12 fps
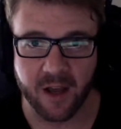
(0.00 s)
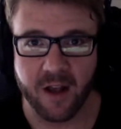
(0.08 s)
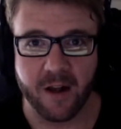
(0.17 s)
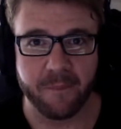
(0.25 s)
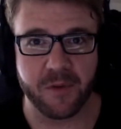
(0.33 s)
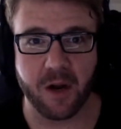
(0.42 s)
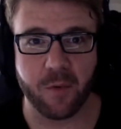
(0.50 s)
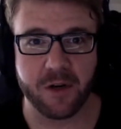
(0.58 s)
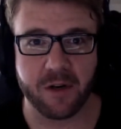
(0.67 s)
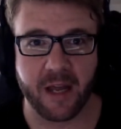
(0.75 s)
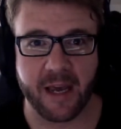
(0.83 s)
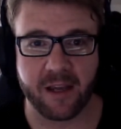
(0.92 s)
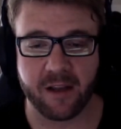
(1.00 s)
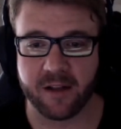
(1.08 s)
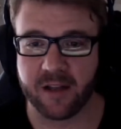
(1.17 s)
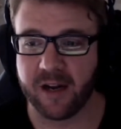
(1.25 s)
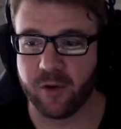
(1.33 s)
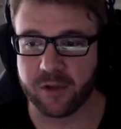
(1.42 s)
You know, when you're like
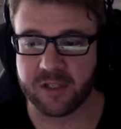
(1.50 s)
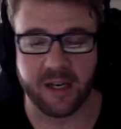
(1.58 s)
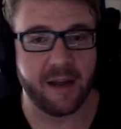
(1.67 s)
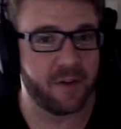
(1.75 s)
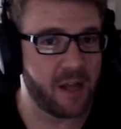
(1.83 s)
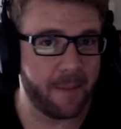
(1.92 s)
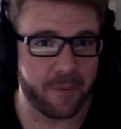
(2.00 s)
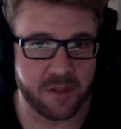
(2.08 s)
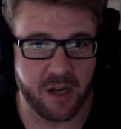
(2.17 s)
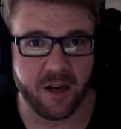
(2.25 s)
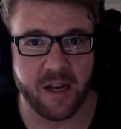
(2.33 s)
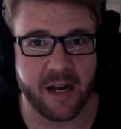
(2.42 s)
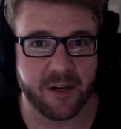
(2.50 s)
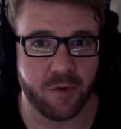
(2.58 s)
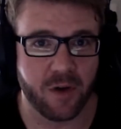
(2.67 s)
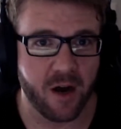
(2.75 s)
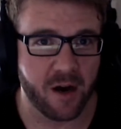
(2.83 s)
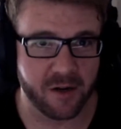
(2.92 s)
in order to level up or to unlock new
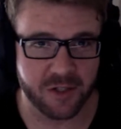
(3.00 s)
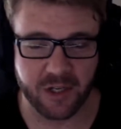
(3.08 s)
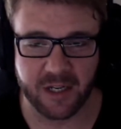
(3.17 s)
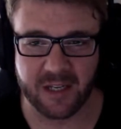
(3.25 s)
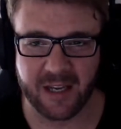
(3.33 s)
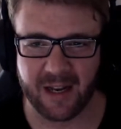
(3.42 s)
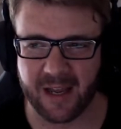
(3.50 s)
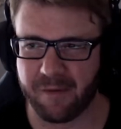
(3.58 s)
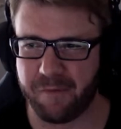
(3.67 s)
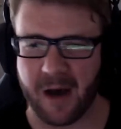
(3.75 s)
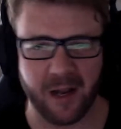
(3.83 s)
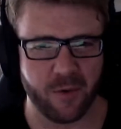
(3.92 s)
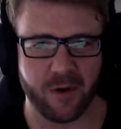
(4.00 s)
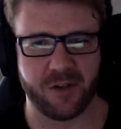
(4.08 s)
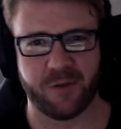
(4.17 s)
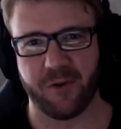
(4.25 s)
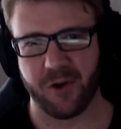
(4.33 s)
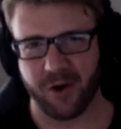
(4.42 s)
cars, you need to get like followers
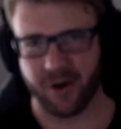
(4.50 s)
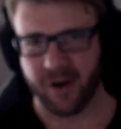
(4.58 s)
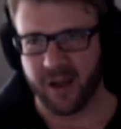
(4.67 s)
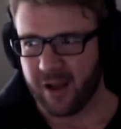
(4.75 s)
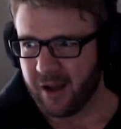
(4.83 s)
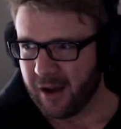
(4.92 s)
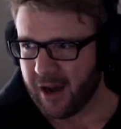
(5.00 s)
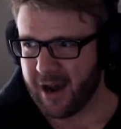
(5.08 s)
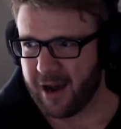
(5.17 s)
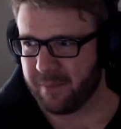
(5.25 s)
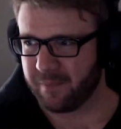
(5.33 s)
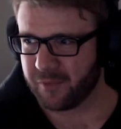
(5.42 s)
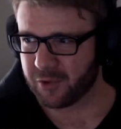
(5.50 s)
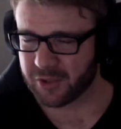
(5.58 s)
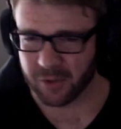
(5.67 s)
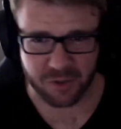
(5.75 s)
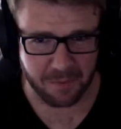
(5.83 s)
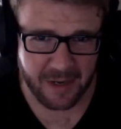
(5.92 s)
for your um, your
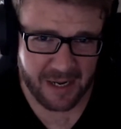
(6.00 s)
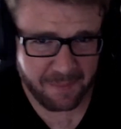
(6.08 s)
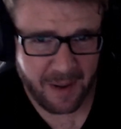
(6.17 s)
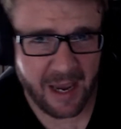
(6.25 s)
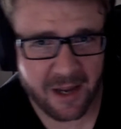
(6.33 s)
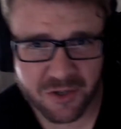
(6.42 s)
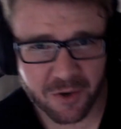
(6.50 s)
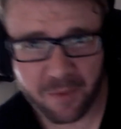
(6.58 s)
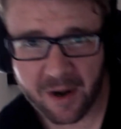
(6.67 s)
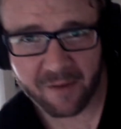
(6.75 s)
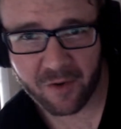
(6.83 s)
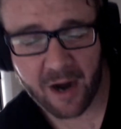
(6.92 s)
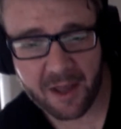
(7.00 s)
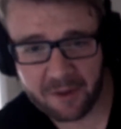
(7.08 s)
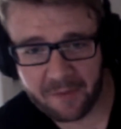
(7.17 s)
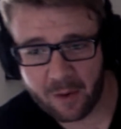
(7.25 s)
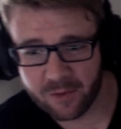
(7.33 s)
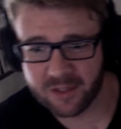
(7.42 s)
social media page or whatever. I thought
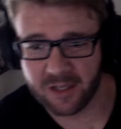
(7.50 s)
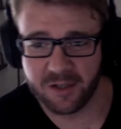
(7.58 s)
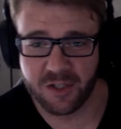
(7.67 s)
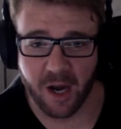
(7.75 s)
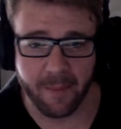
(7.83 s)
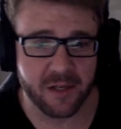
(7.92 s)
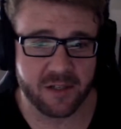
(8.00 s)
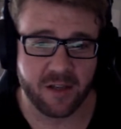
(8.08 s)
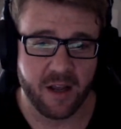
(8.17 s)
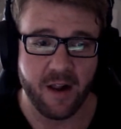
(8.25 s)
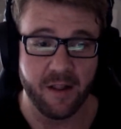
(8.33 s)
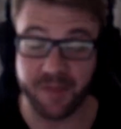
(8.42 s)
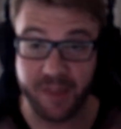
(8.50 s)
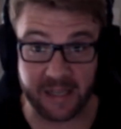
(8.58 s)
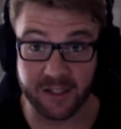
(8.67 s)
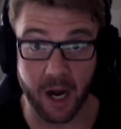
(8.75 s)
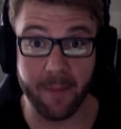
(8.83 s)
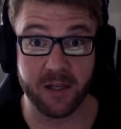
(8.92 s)
that was the dumbest, the
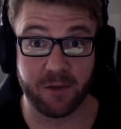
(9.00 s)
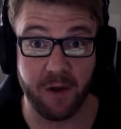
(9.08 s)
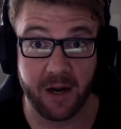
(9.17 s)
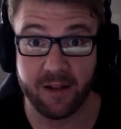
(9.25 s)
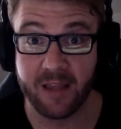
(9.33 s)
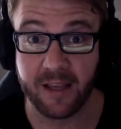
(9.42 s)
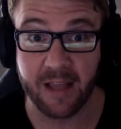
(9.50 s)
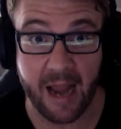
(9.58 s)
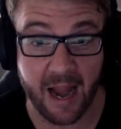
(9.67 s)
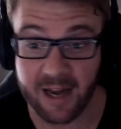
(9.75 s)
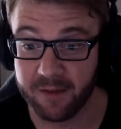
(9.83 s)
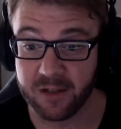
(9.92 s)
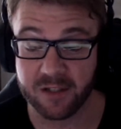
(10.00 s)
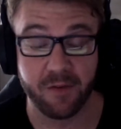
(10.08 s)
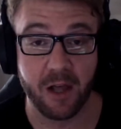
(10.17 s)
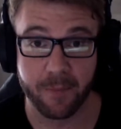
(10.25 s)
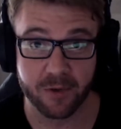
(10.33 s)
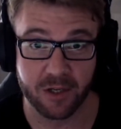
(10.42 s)
dumbest fucking thing that any of these
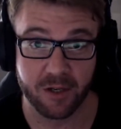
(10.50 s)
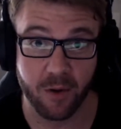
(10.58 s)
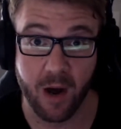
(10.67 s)
developers can do.